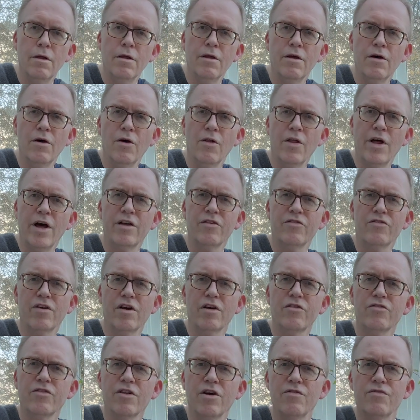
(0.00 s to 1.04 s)
All that sort
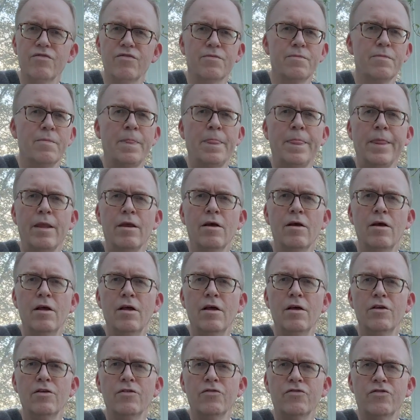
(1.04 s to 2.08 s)
of stuff.
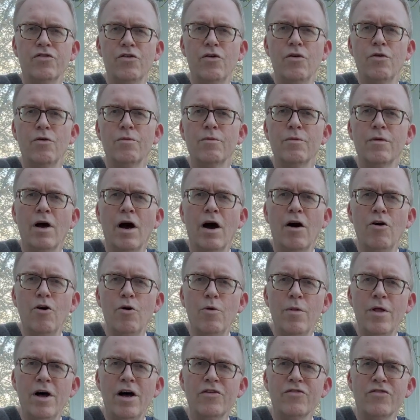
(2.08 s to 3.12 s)
So I hope
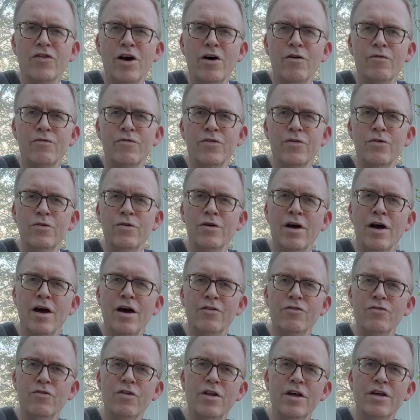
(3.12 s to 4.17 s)
that's helpful. I
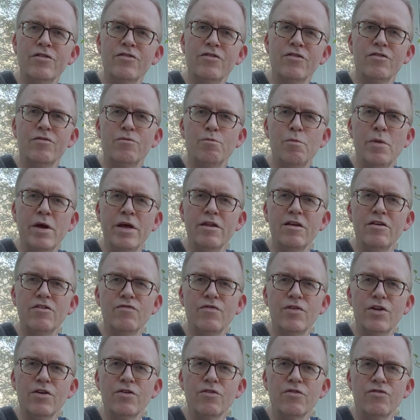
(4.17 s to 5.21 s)
don't like to make these
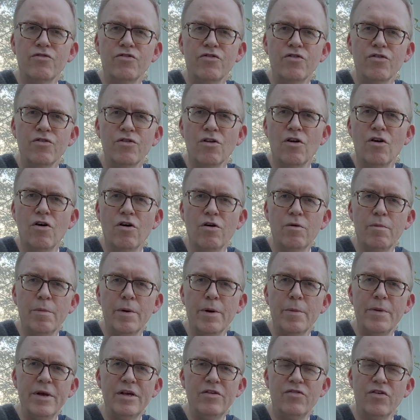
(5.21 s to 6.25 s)
videos too long,
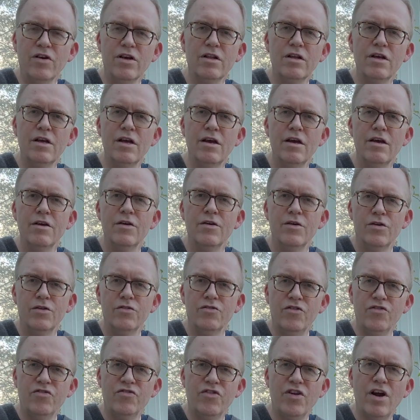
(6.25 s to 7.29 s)
but basically
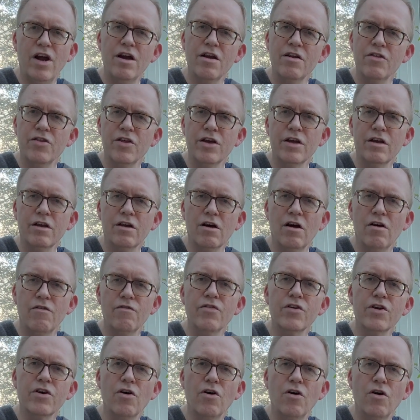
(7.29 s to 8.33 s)
just start to think of
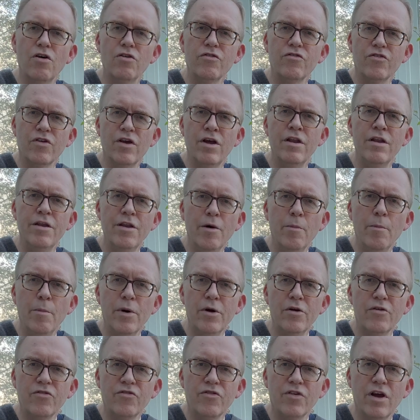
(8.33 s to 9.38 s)
the chords in
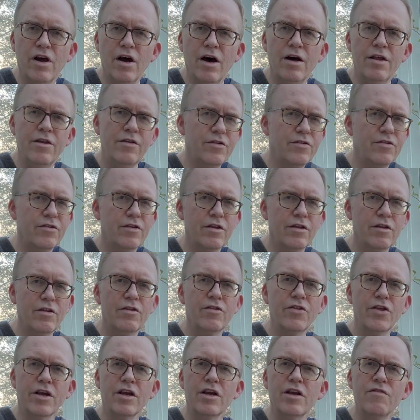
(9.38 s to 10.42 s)
numbers and
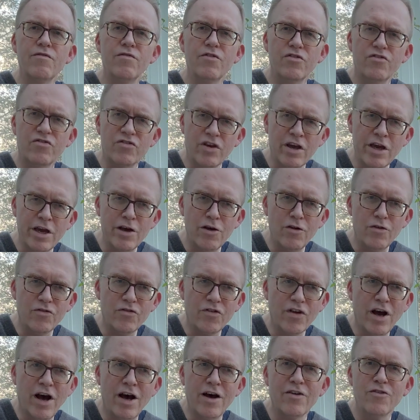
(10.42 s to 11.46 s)
think of the
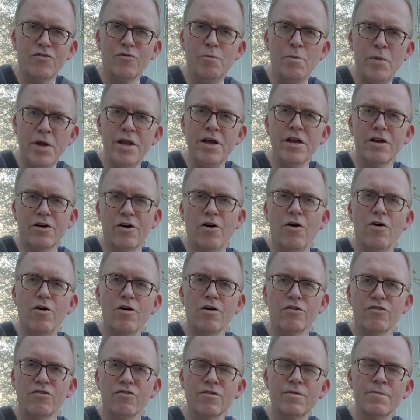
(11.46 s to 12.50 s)
scales as mini
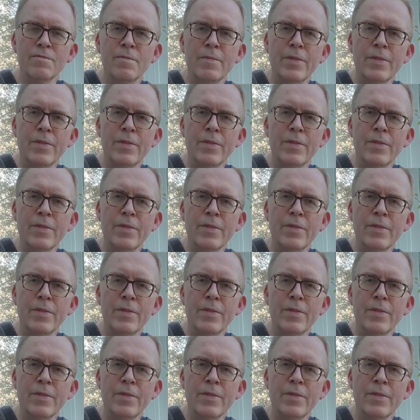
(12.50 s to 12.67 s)
chords,